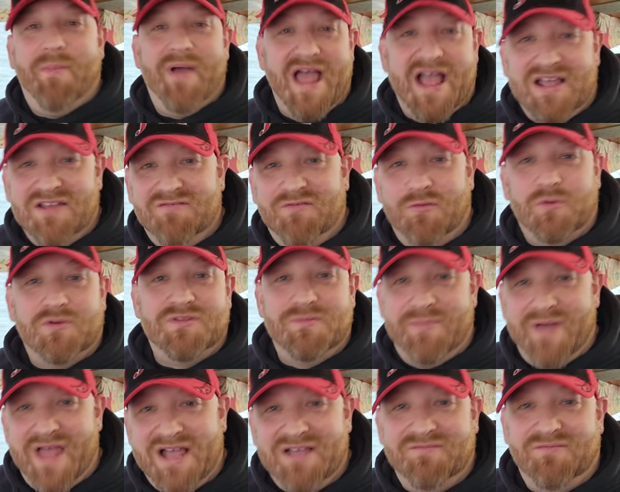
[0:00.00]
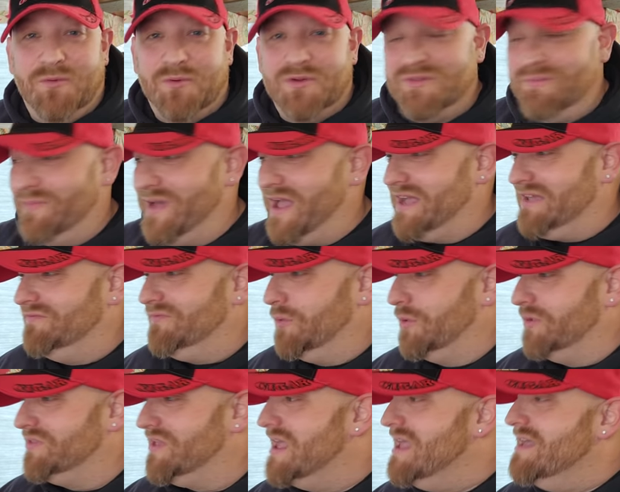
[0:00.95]
go back and forth and back and forth and back and
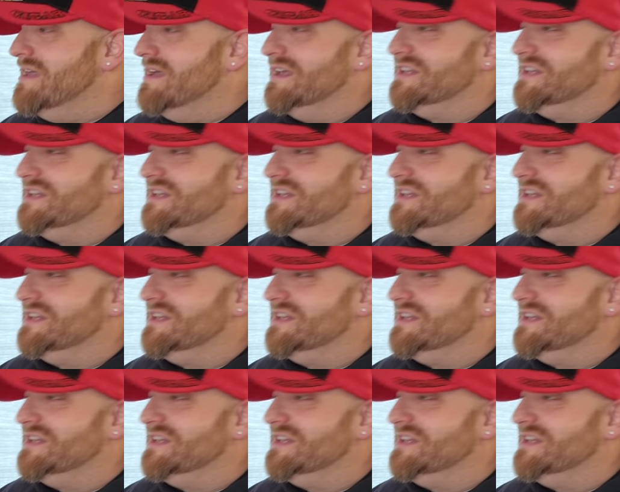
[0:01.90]
forth,